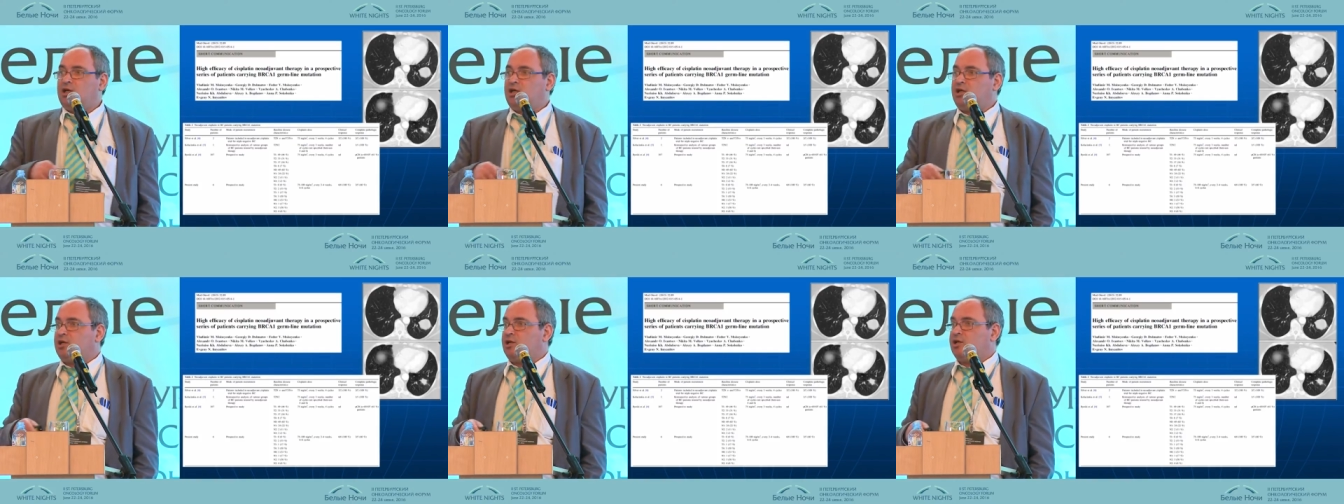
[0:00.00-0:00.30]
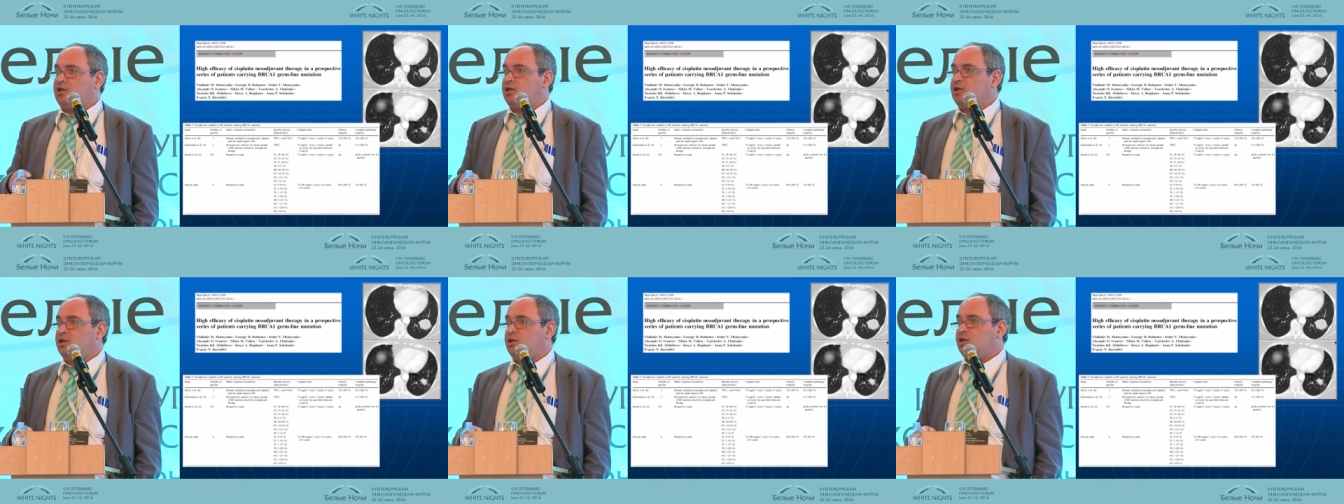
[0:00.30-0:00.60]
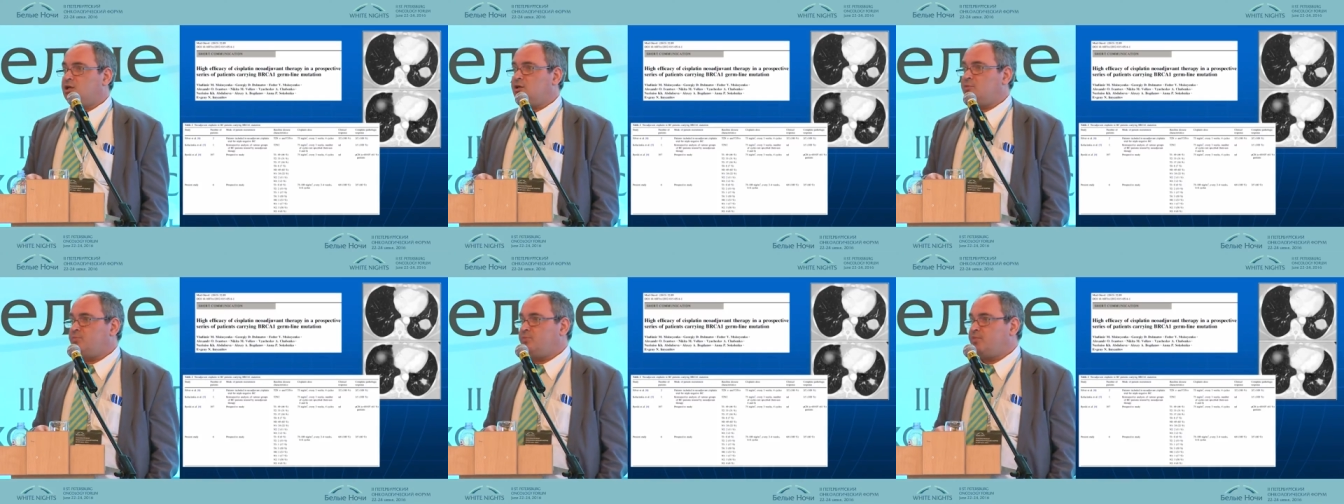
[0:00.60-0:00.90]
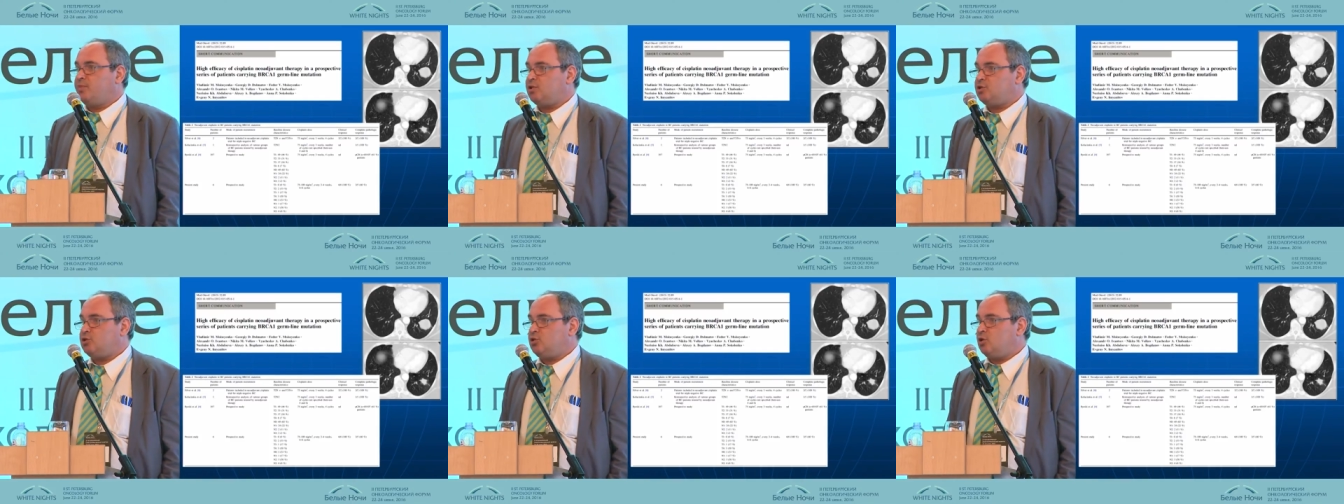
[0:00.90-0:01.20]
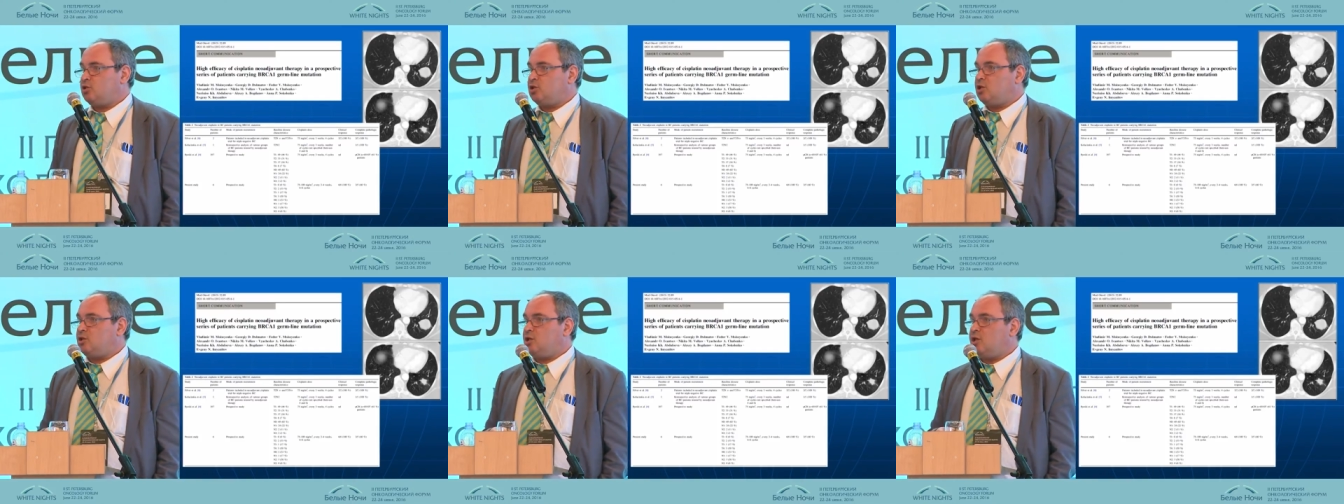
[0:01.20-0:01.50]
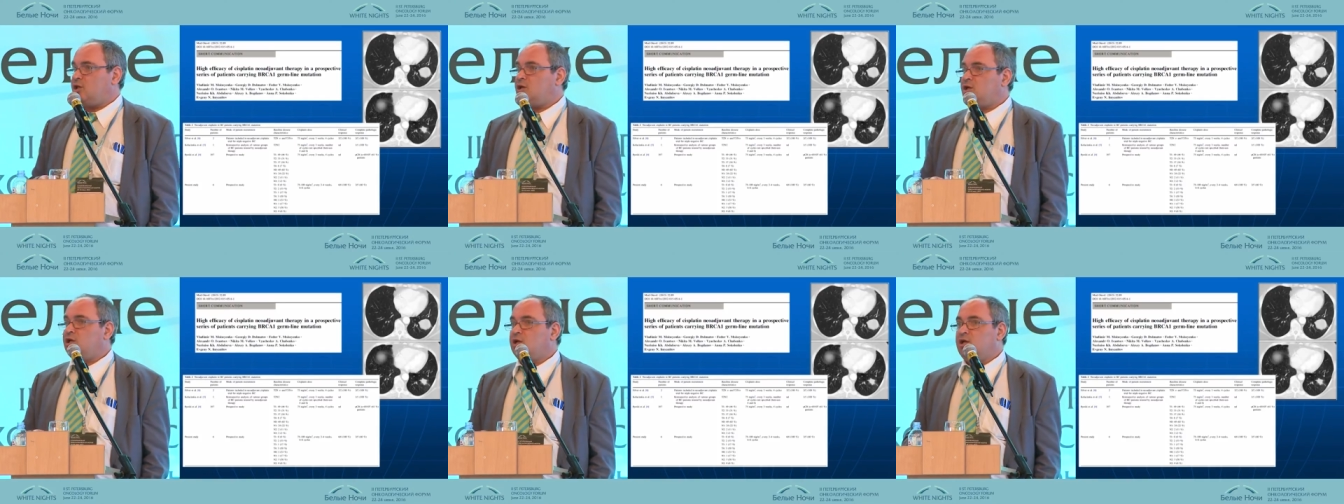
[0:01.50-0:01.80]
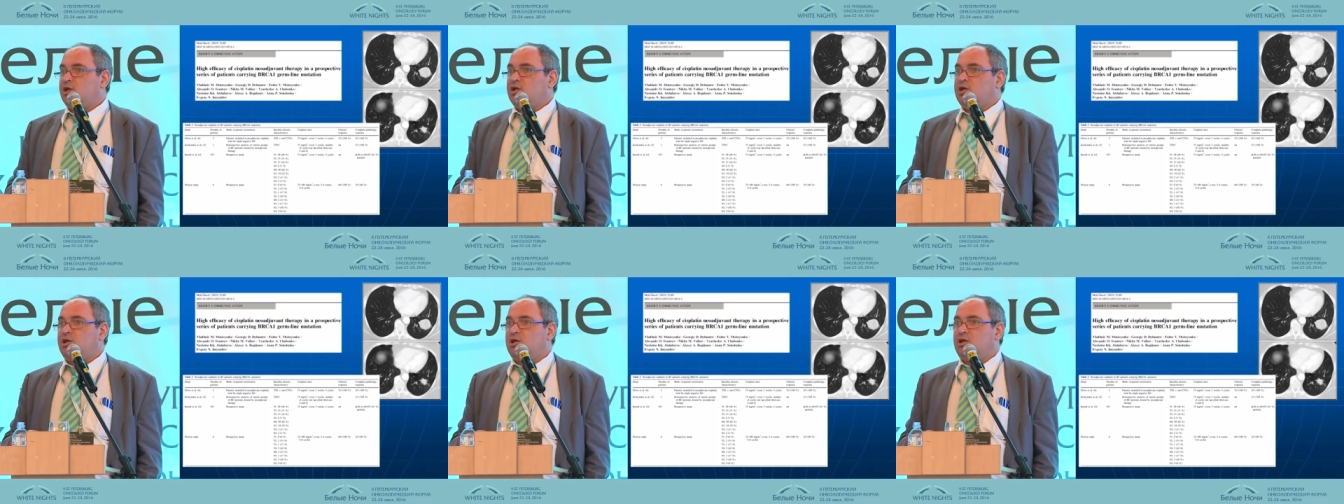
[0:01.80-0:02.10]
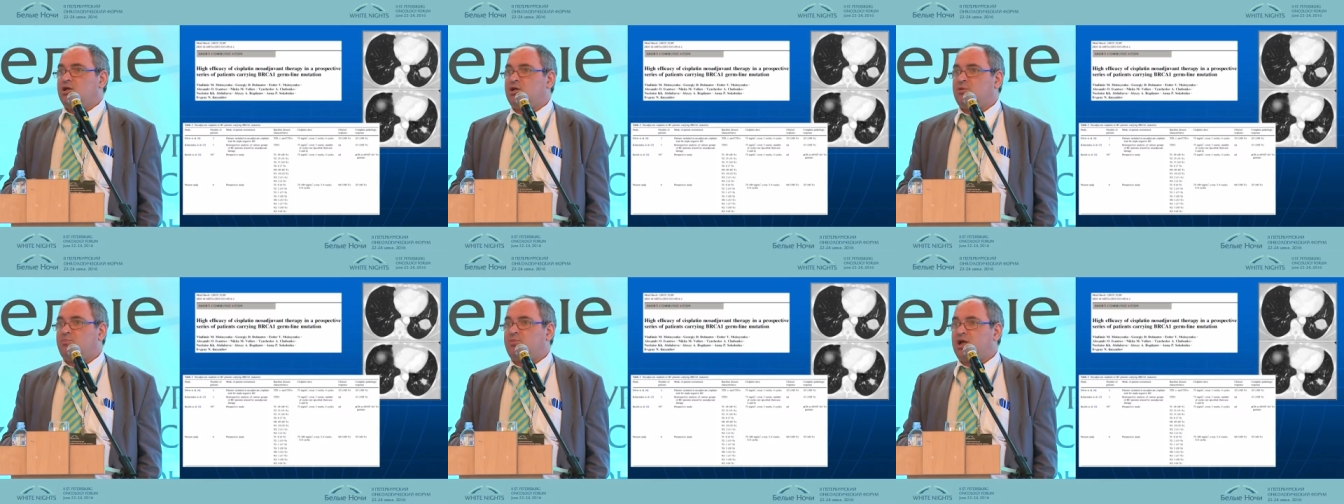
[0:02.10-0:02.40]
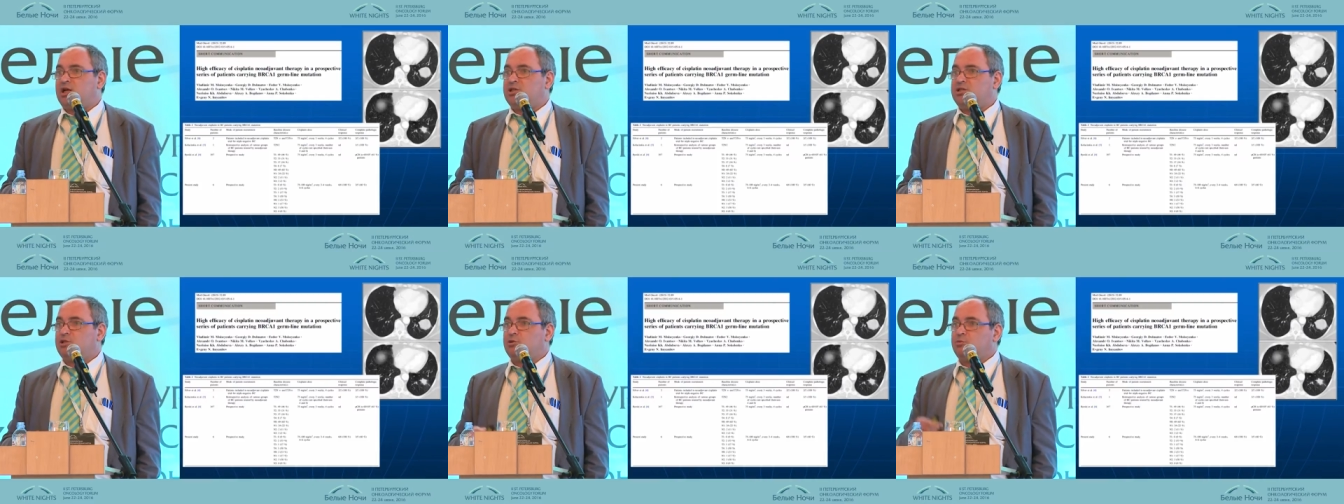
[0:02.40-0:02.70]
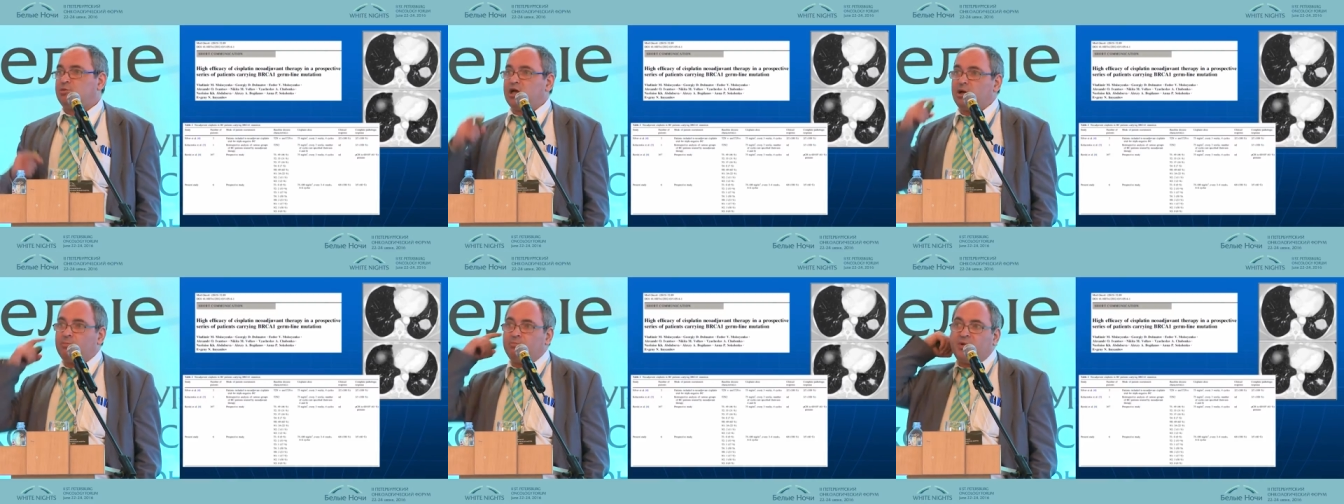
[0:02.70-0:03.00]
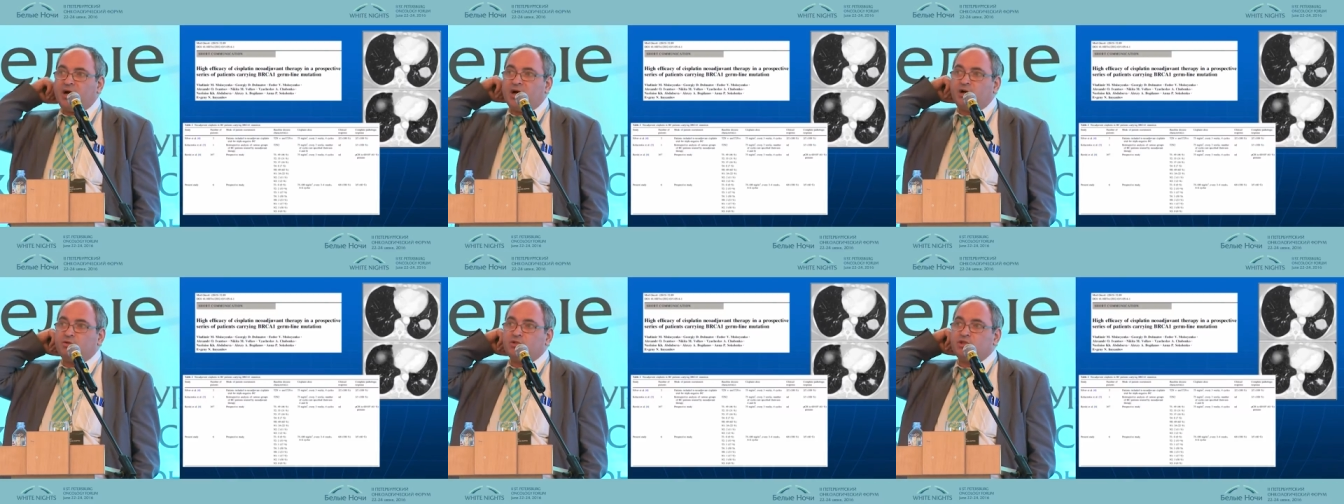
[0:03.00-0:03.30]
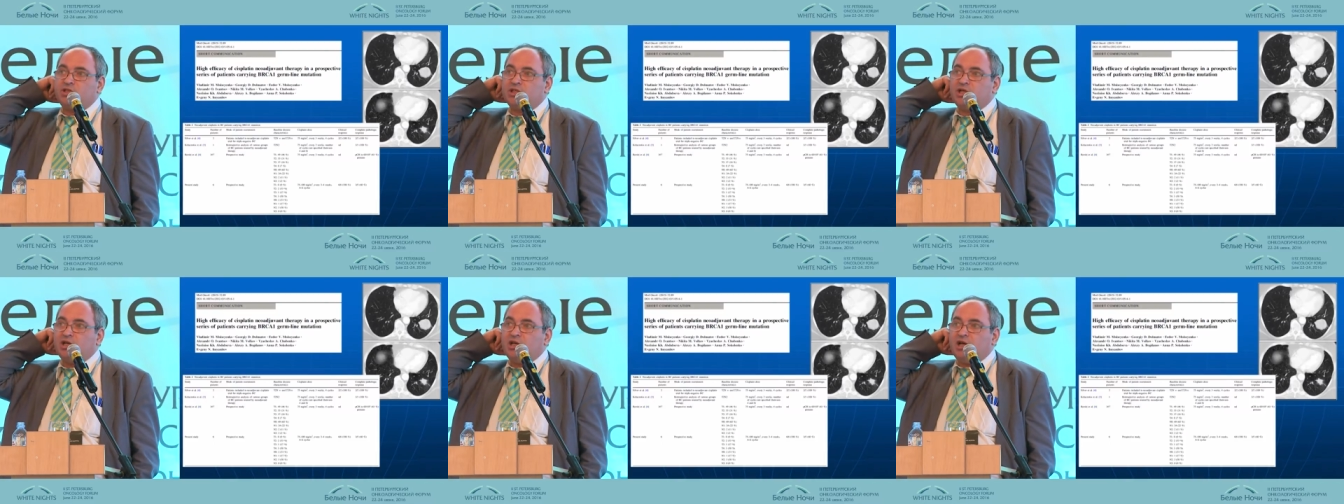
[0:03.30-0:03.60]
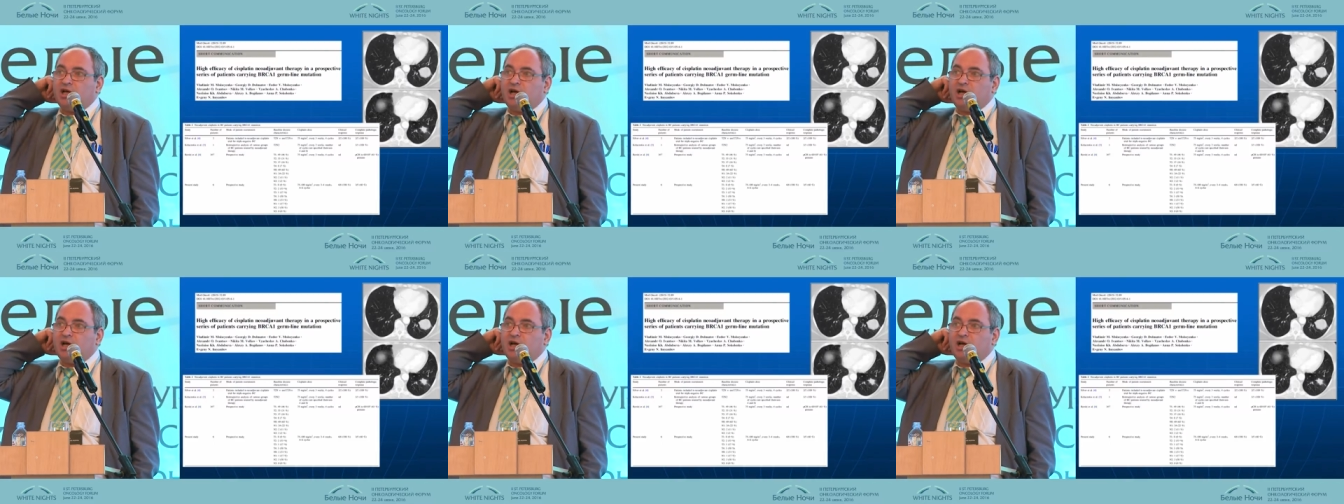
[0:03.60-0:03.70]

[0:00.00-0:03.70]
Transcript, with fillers: Uh, certainly, uh, platinum compounds